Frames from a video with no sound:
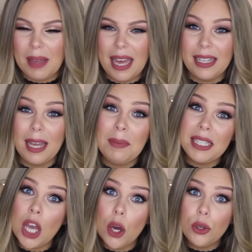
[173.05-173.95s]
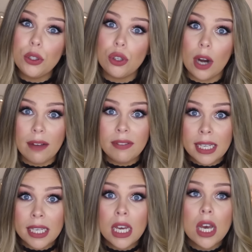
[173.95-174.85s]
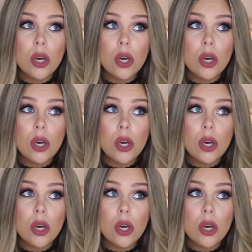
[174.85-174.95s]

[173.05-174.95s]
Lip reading: And let me tell you, traveling